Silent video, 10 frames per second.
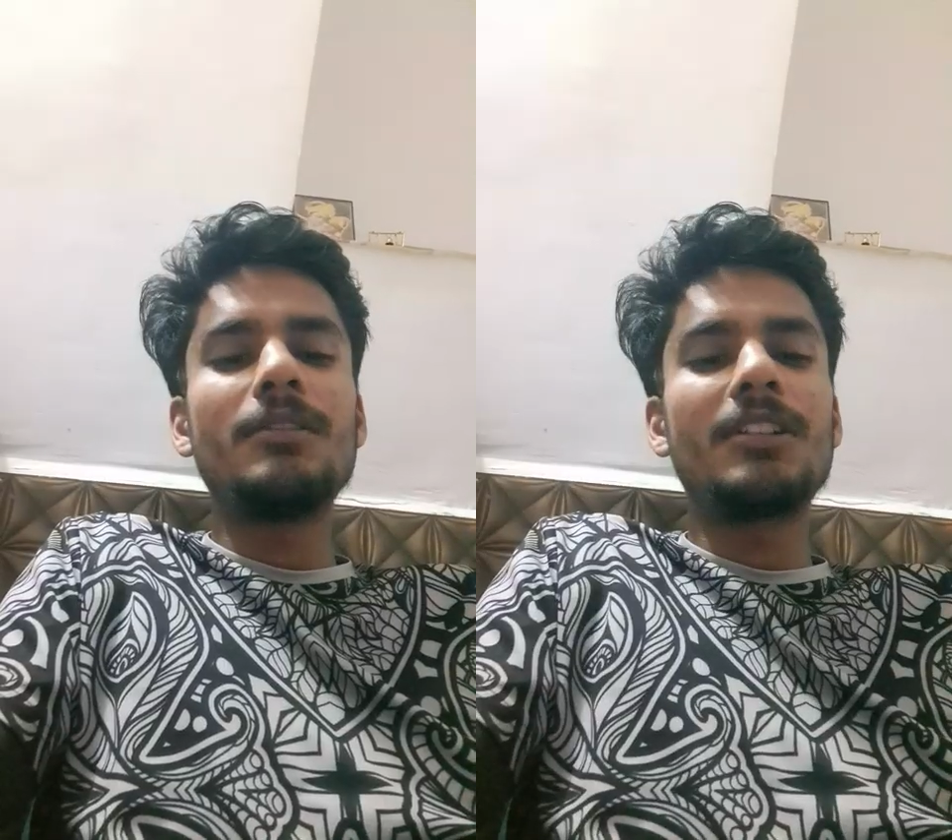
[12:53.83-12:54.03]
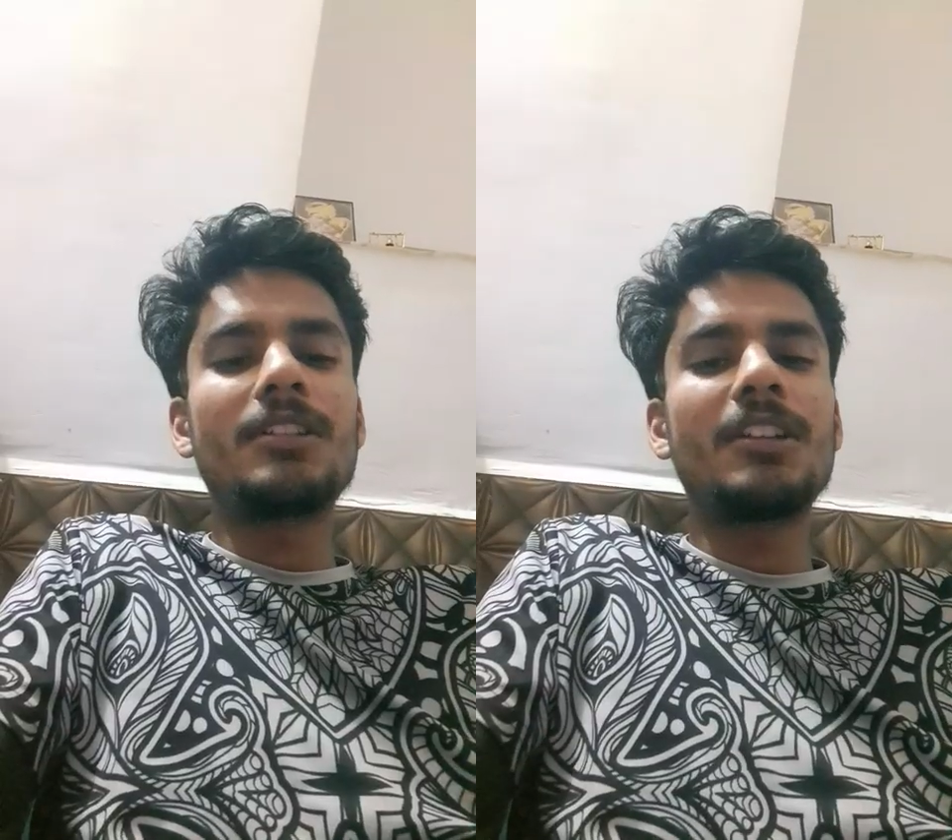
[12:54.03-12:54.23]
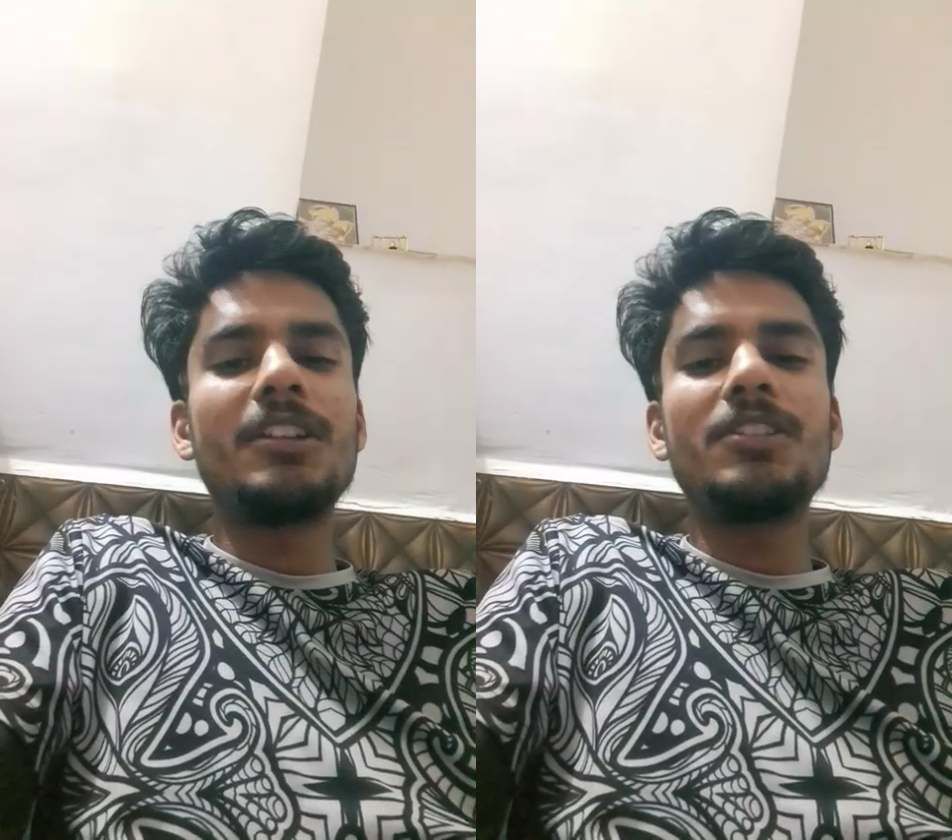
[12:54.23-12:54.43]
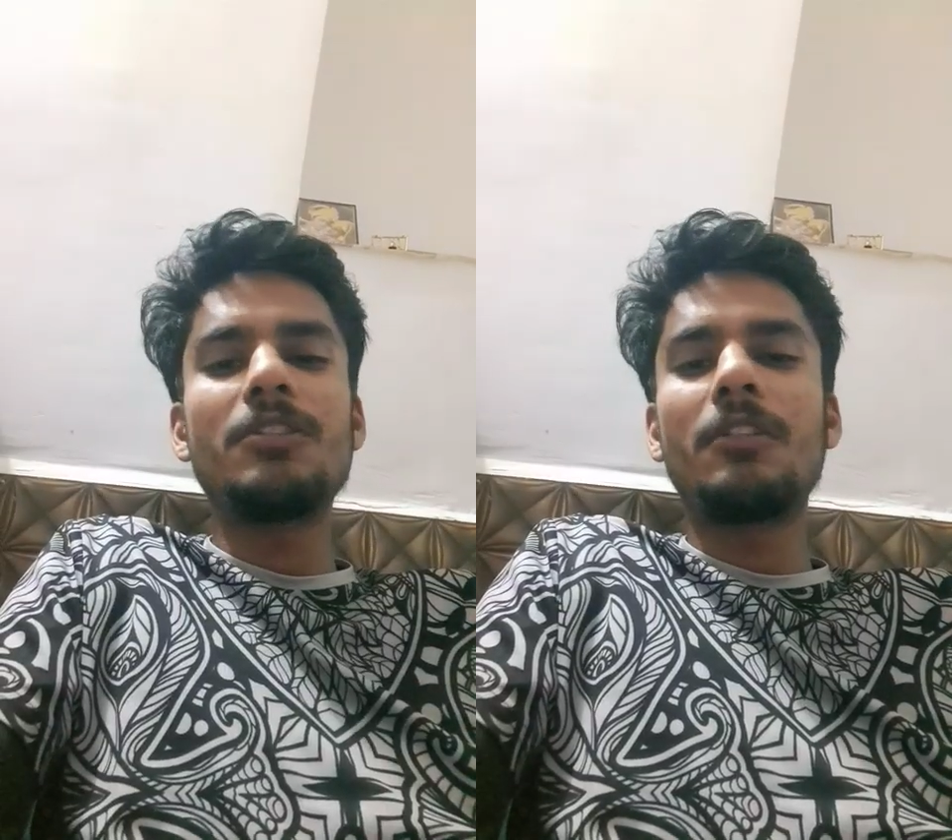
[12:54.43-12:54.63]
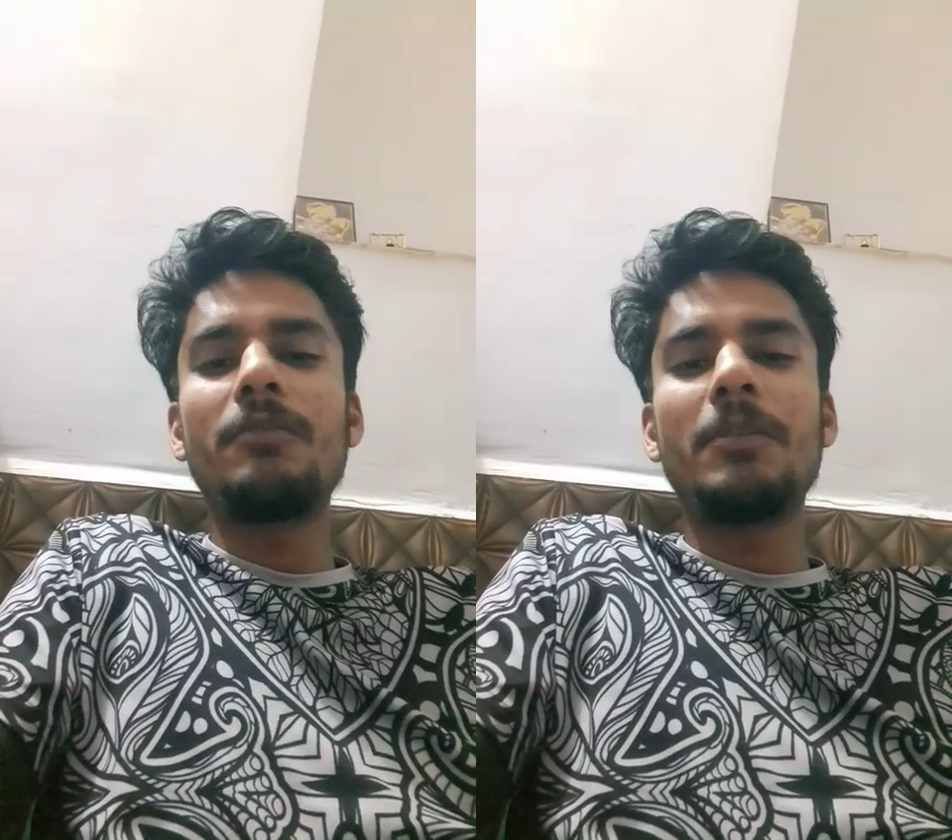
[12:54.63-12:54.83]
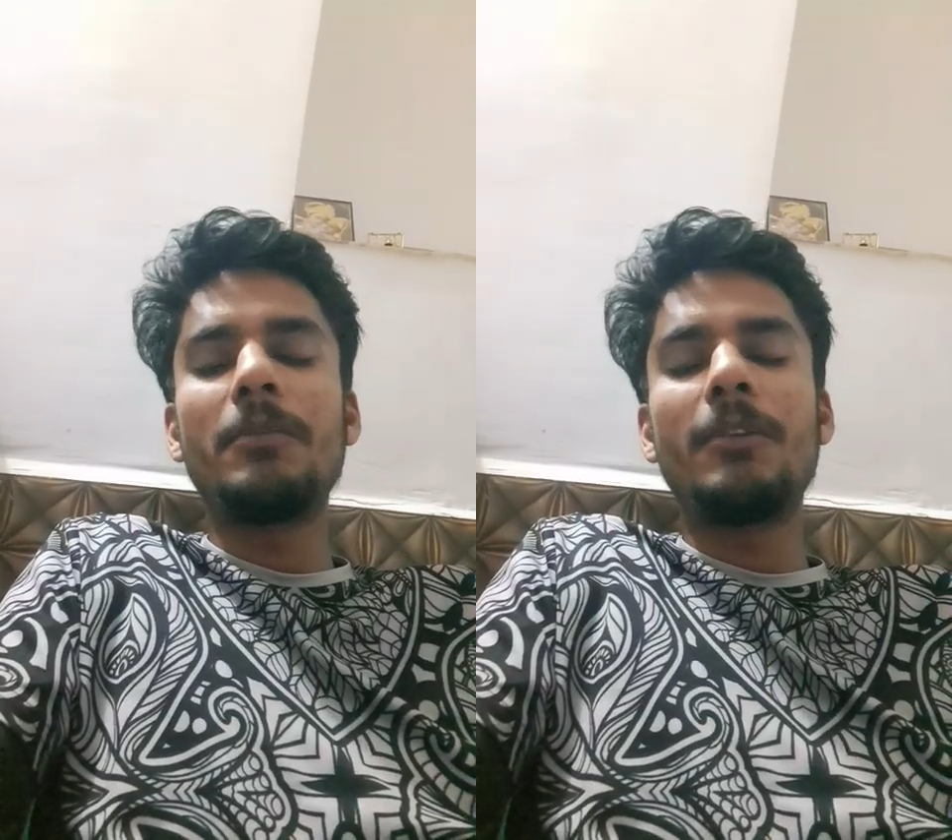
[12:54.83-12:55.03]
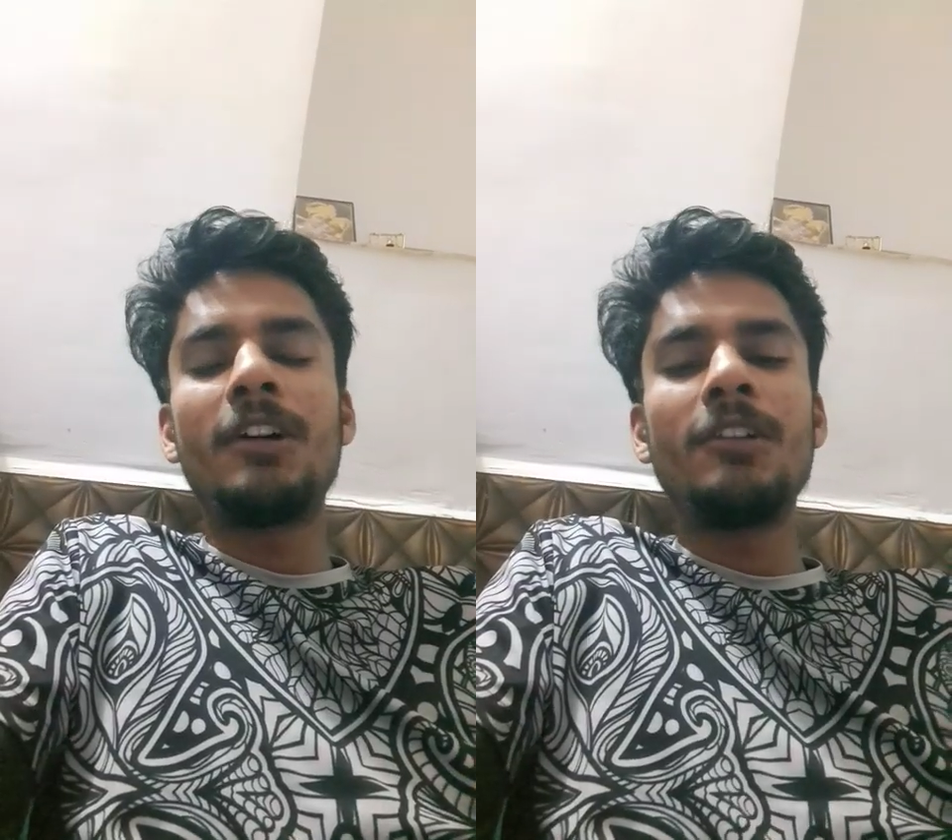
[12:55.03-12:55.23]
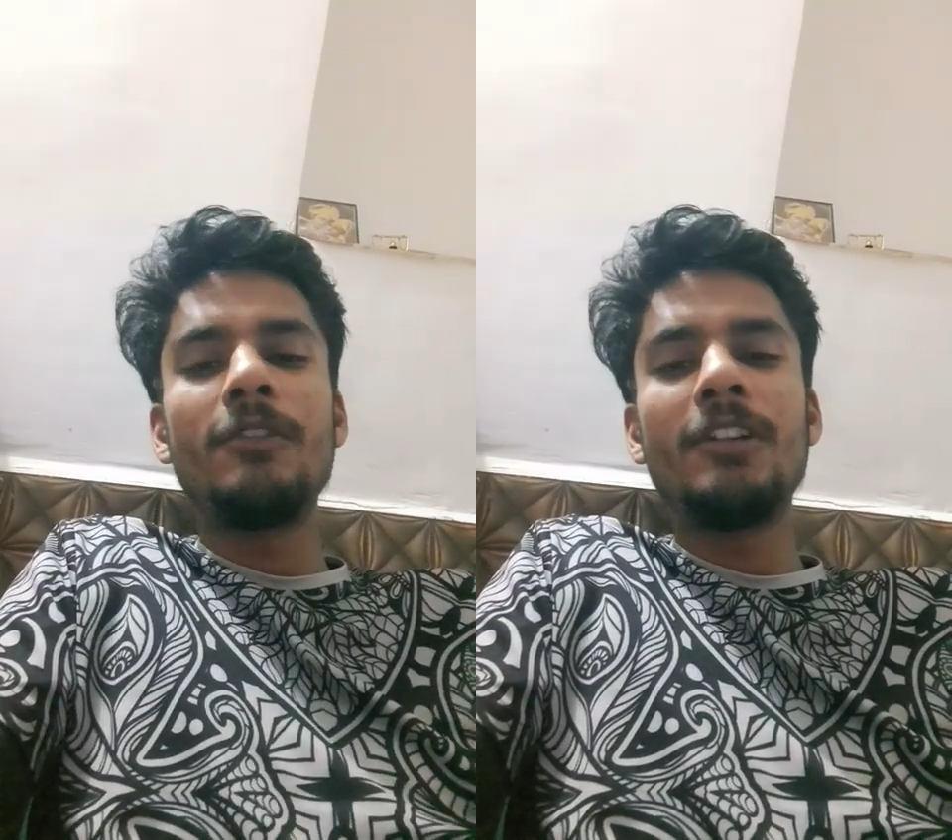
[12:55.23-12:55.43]
signature of the
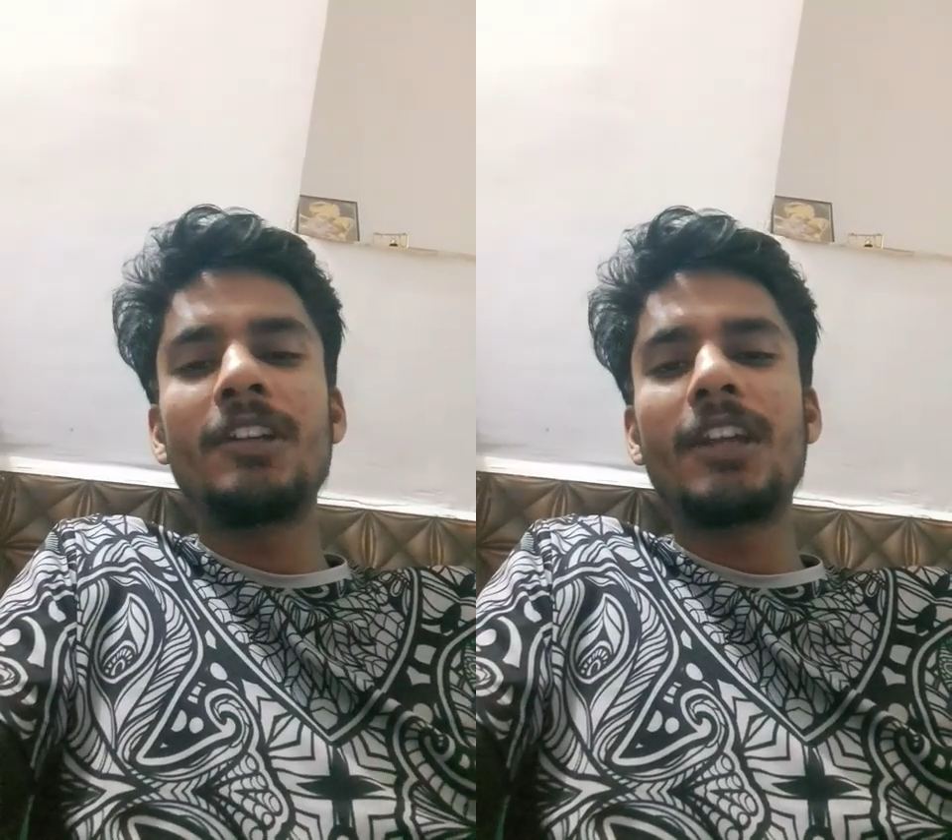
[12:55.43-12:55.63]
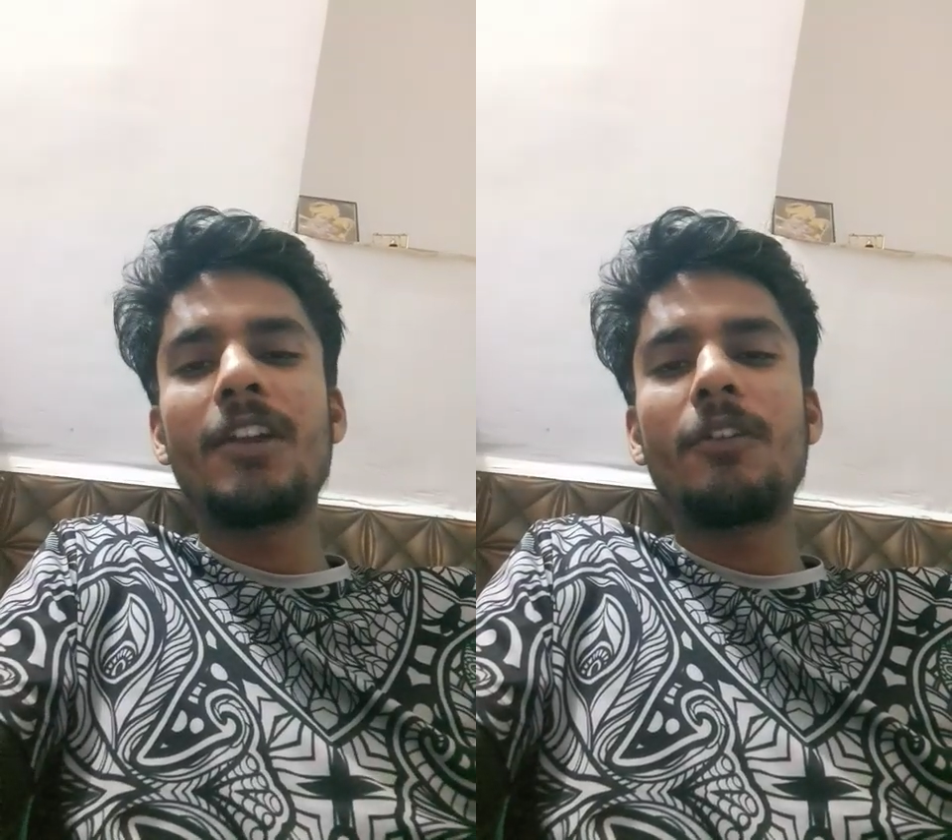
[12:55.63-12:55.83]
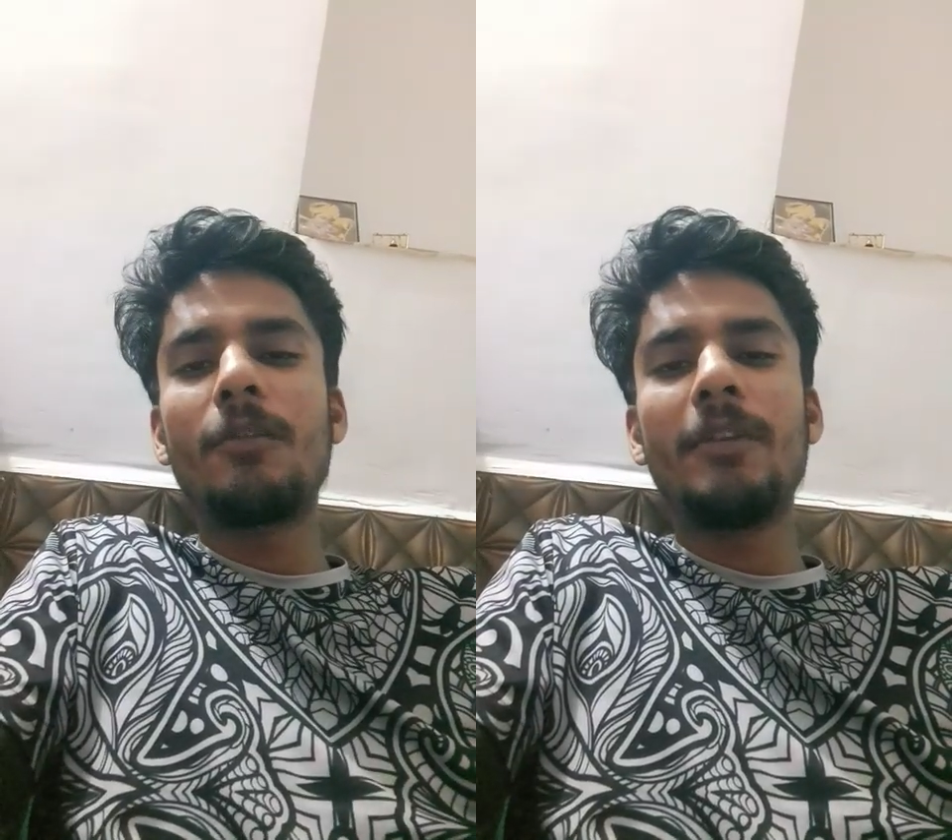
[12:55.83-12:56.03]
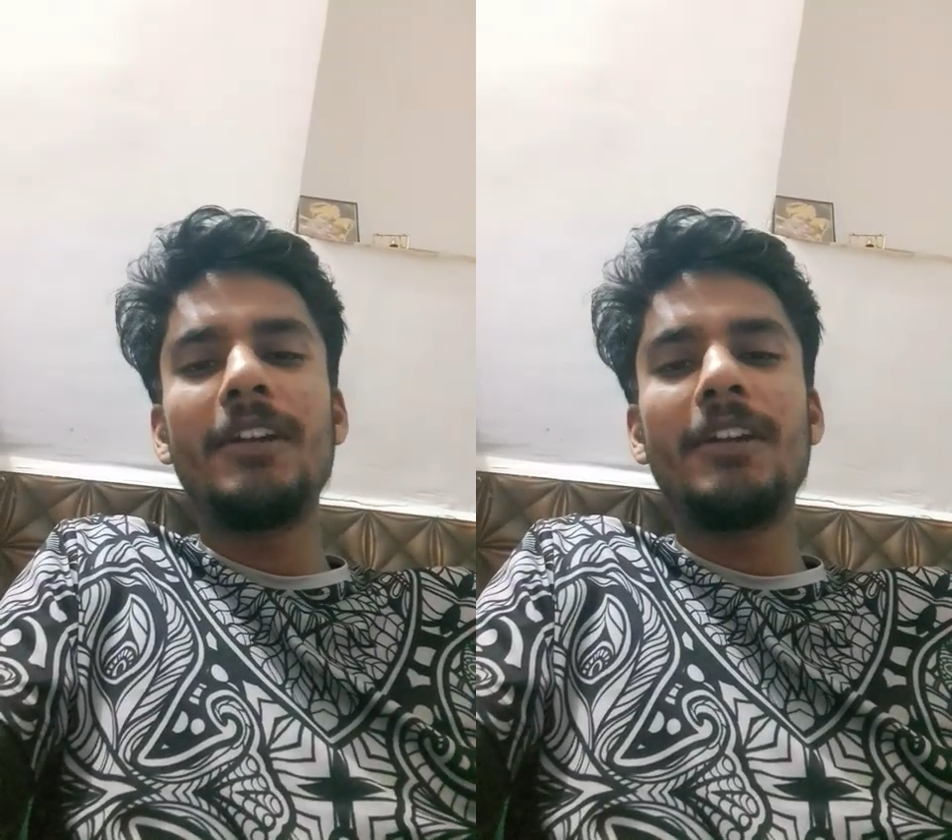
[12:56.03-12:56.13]
malware cannot be